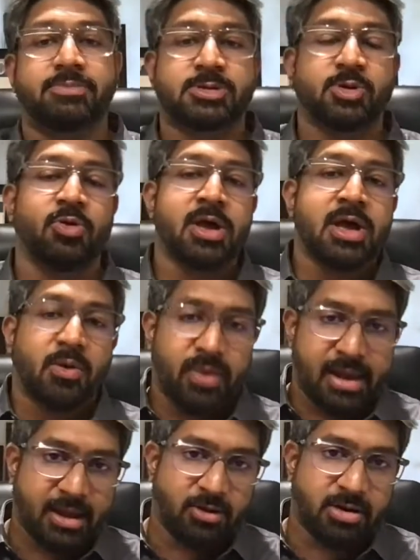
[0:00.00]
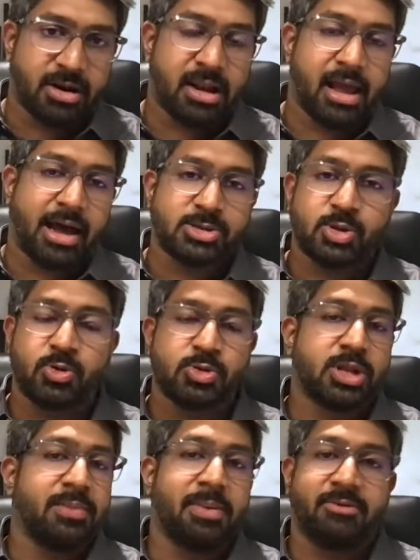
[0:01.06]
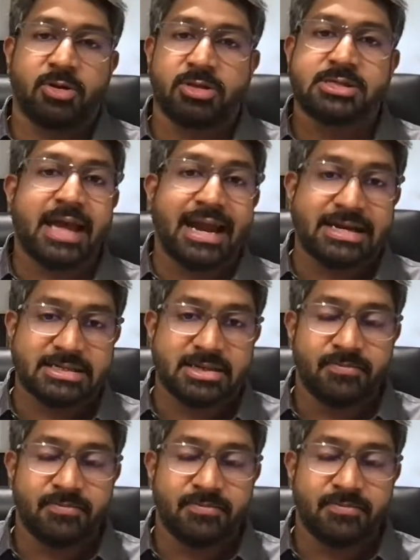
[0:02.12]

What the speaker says: So we cannot really ask you to sleep even on the sides.